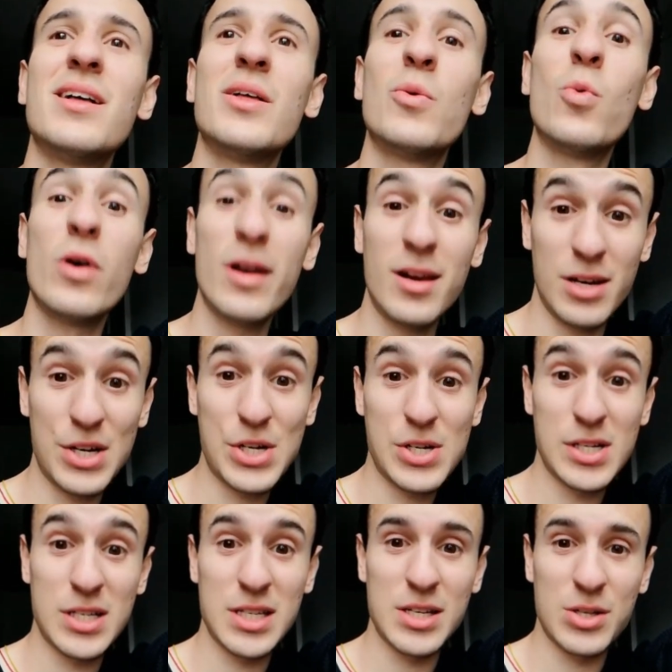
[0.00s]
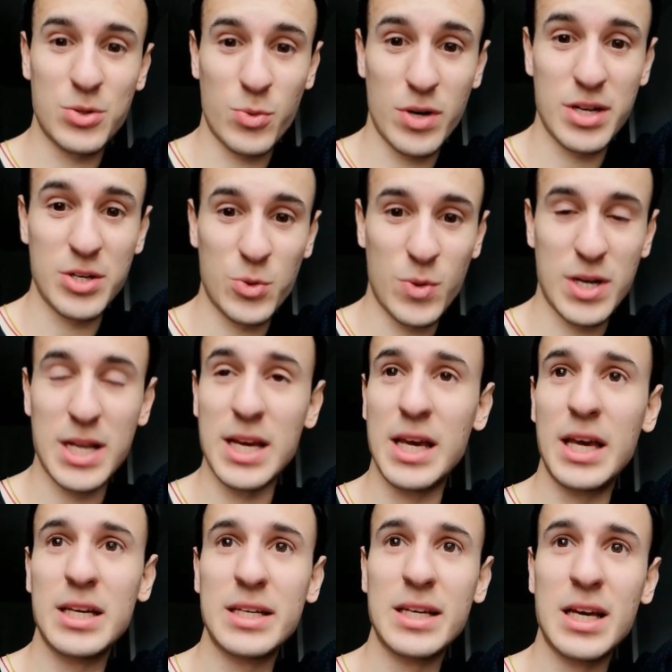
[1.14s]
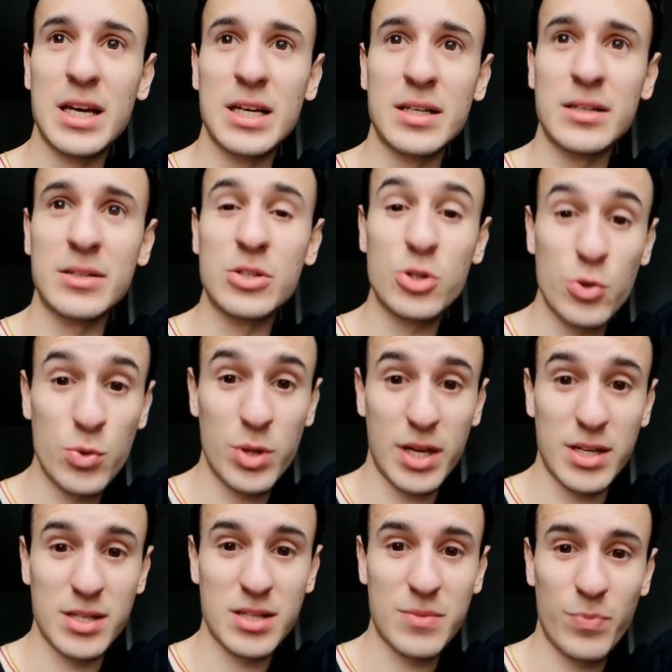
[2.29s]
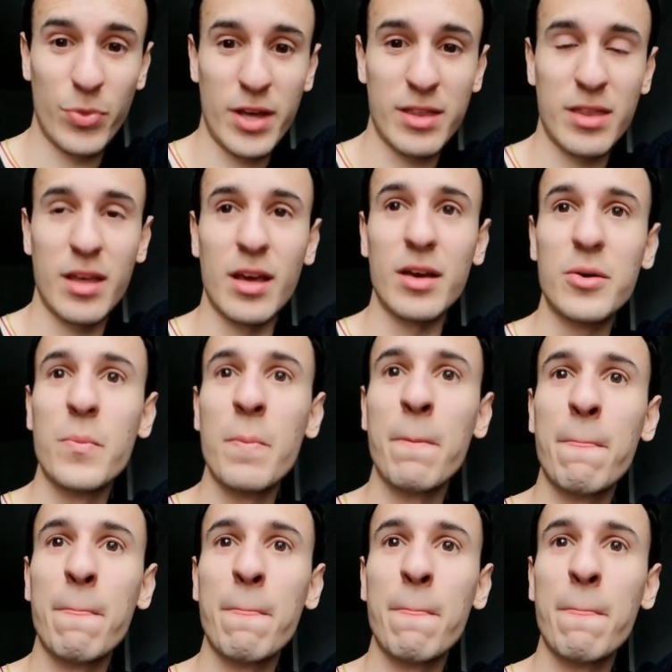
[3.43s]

What I learned in 2020, two things, I think.